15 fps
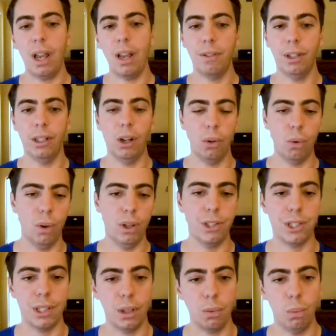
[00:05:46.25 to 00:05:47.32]
every
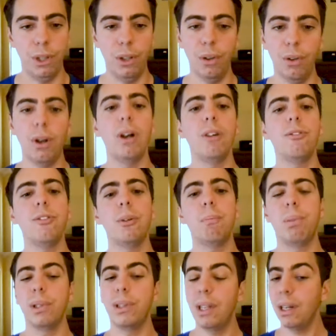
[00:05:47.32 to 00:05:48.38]
language that we know of,
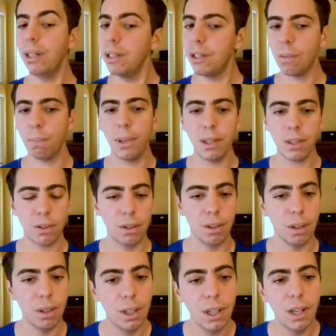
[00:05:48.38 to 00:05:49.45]
but there is a
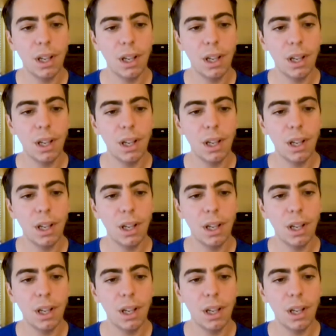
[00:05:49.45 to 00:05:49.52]
parser